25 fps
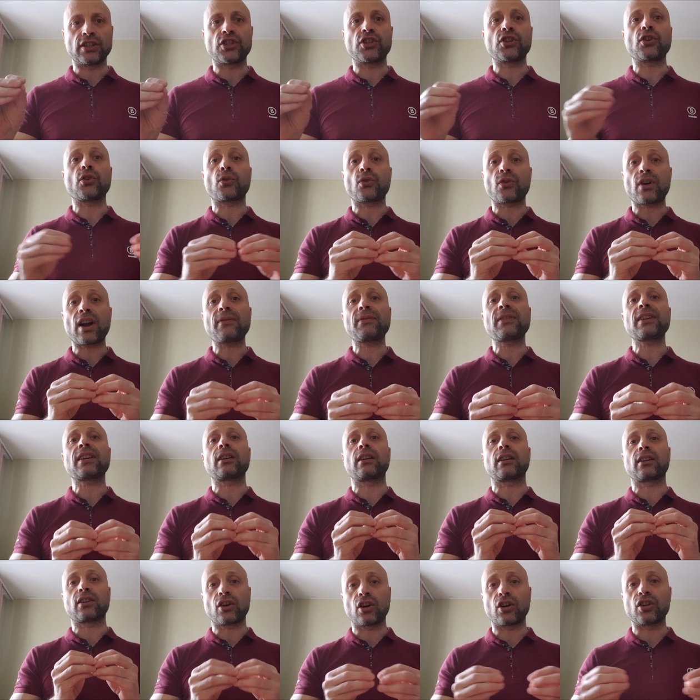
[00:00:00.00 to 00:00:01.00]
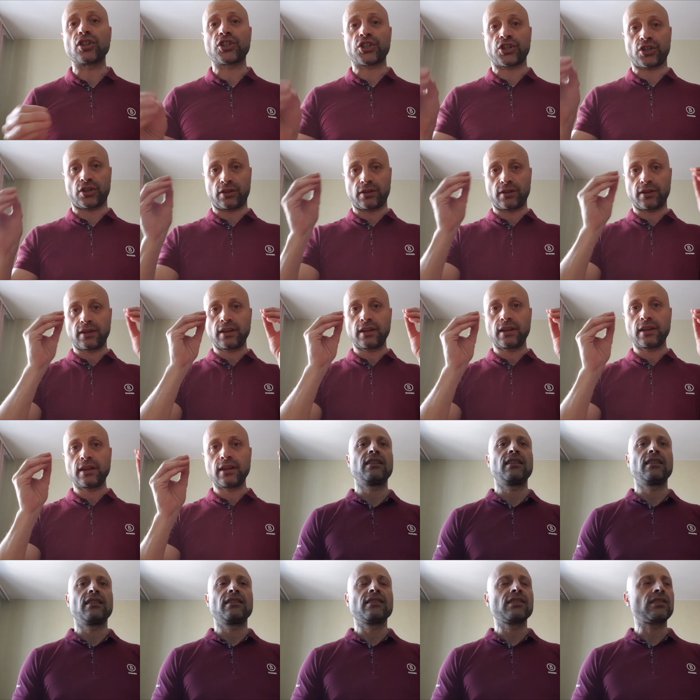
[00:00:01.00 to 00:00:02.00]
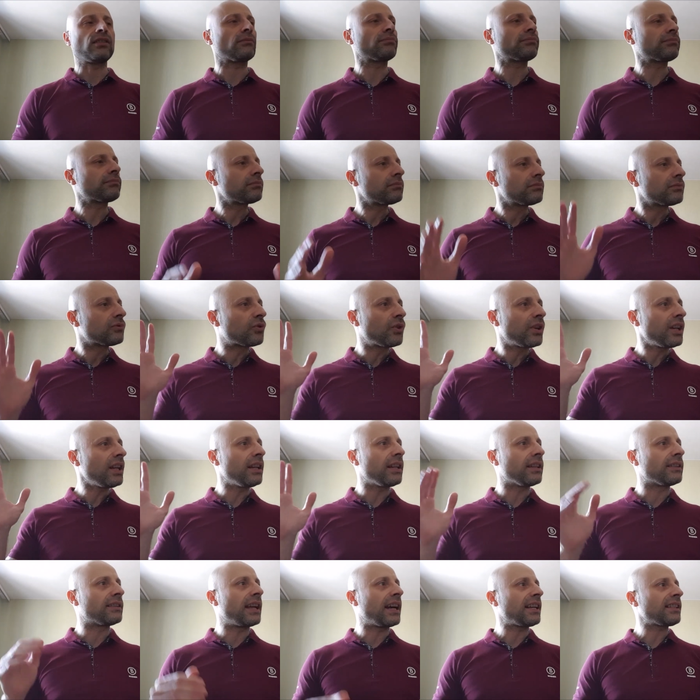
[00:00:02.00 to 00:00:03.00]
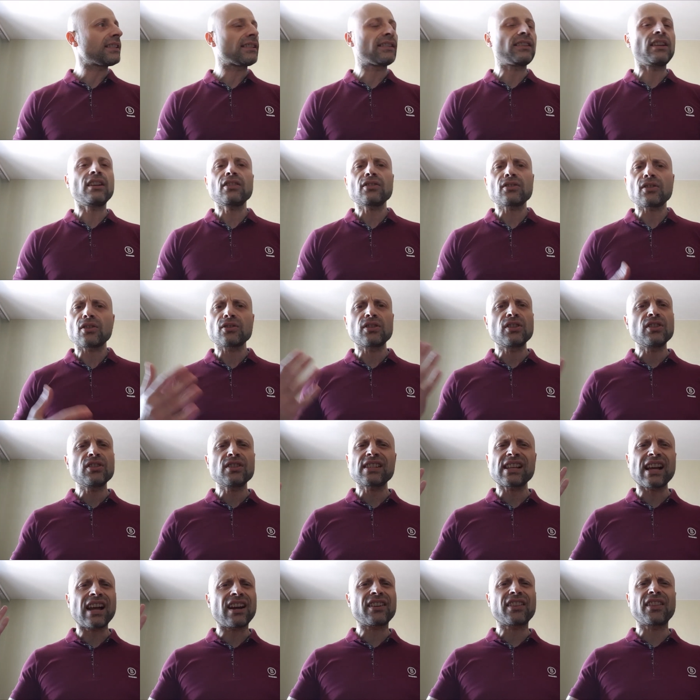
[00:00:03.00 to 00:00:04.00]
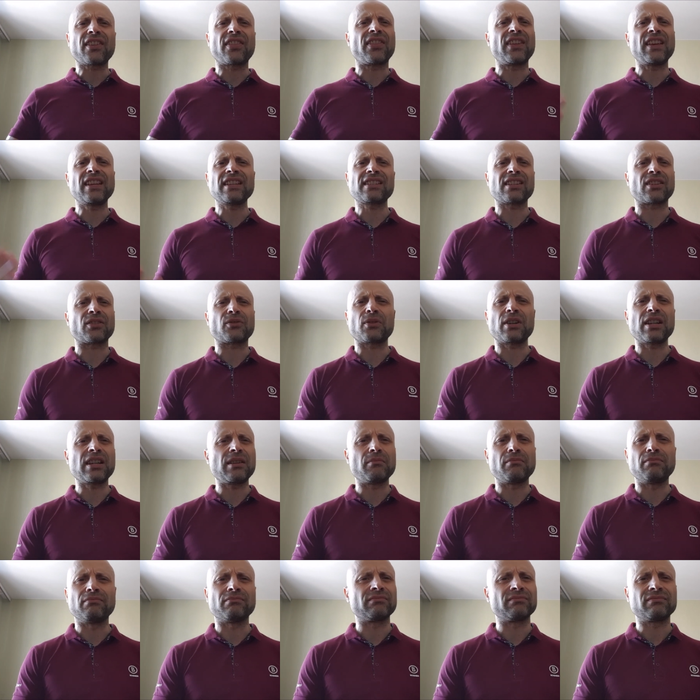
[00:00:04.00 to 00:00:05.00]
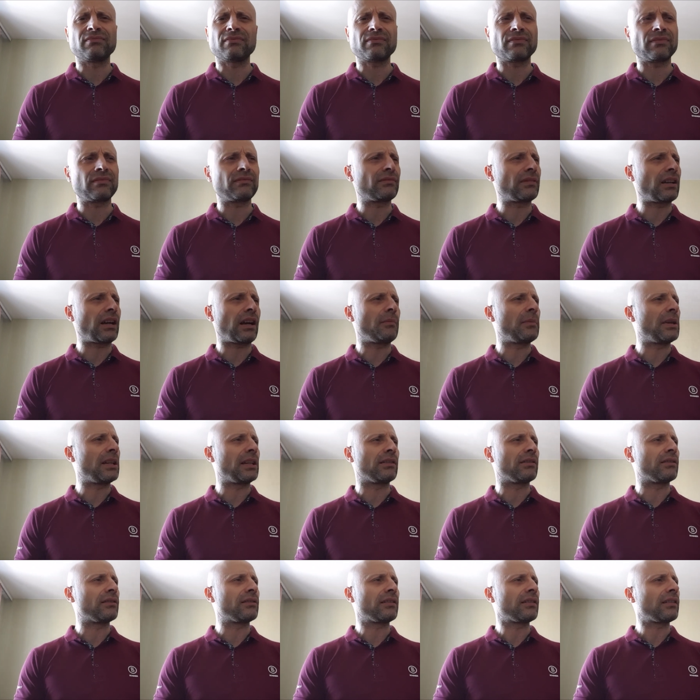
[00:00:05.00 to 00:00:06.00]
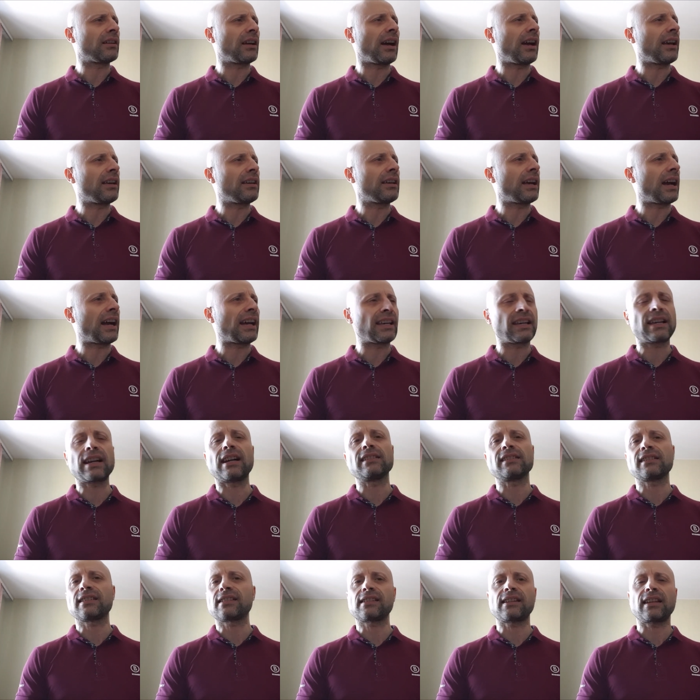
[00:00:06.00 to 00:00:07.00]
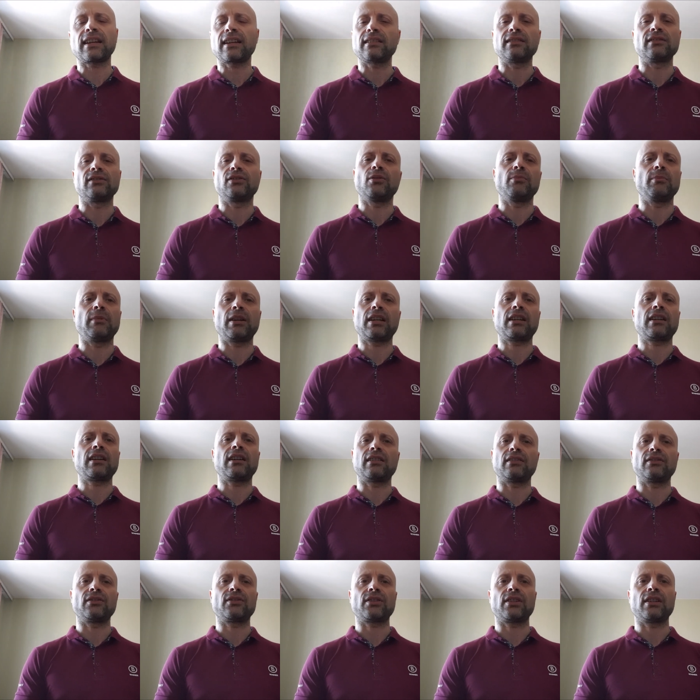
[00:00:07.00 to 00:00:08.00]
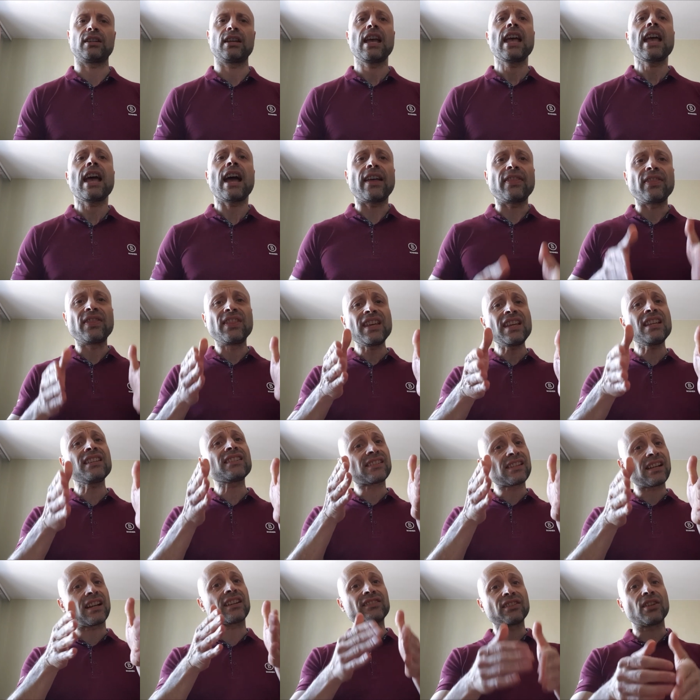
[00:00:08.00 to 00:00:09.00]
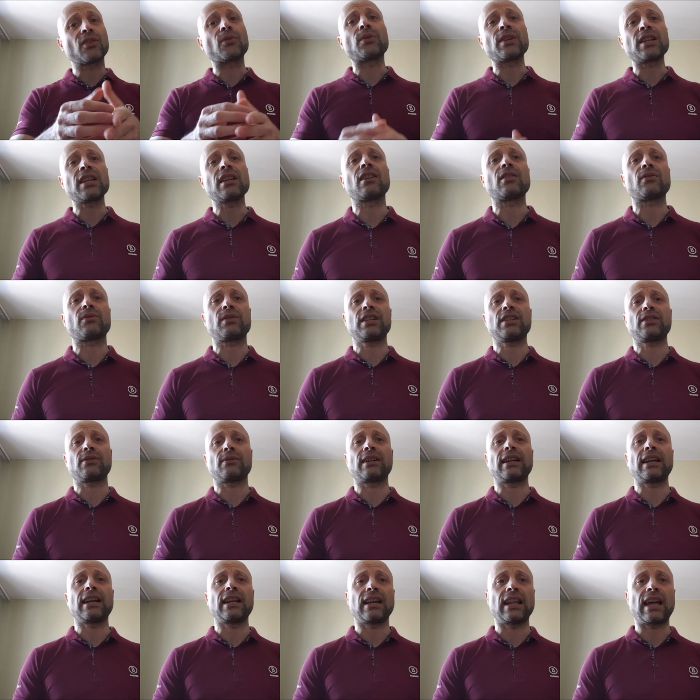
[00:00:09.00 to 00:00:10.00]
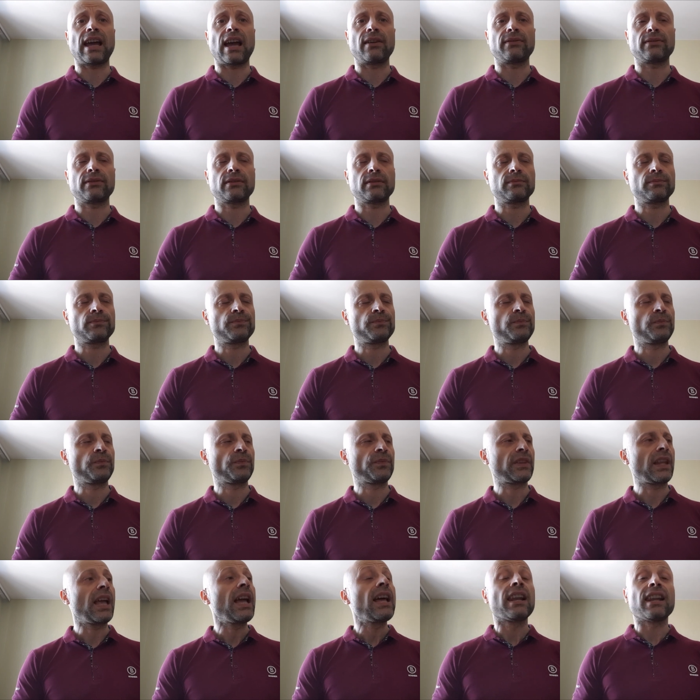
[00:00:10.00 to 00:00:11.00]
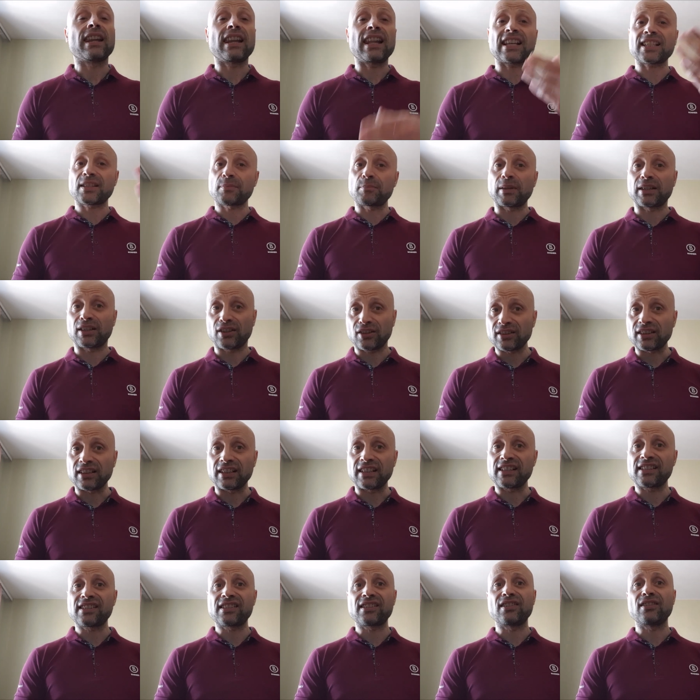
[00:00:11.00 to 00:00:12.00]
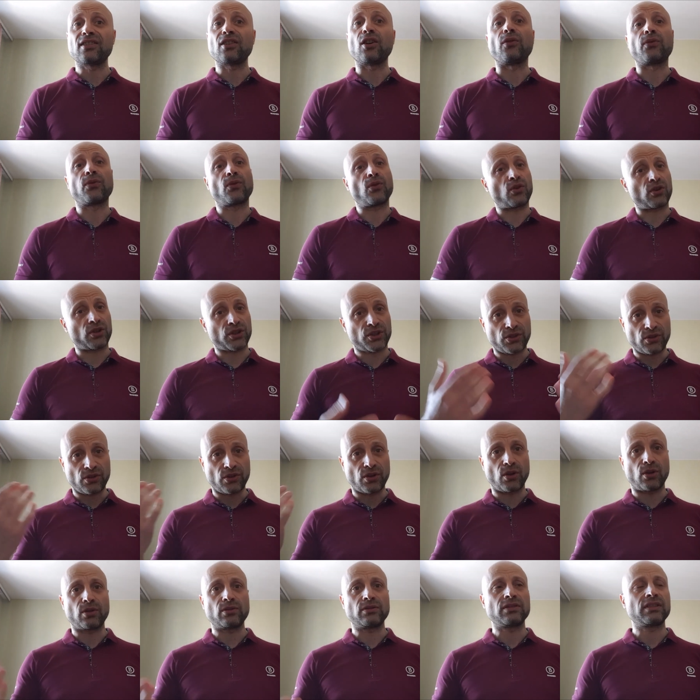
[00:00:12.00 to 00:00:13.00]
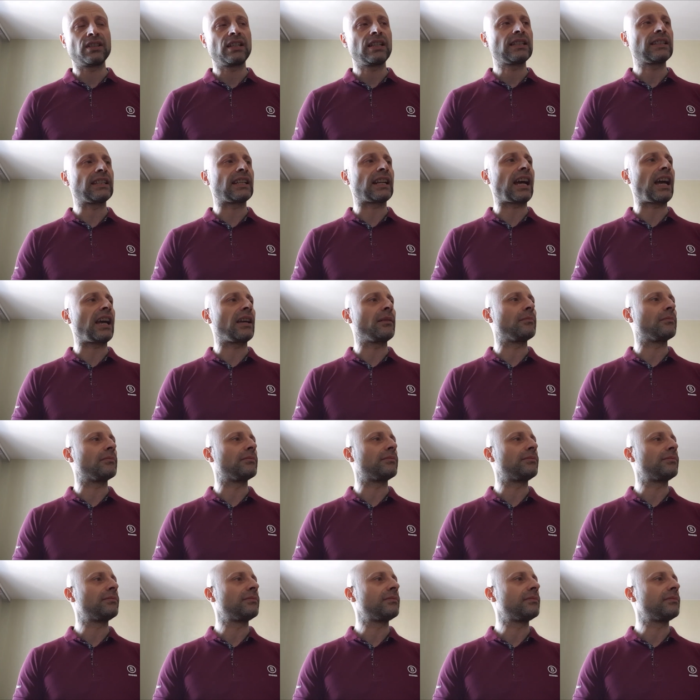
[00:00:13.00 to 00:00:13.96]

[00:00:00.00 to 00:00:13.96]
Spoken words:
geographical culture. So really, those are the things that really, I mean, I can't stand to my country. And these are the real reason why I left. Last but not least, of course, you know that I'm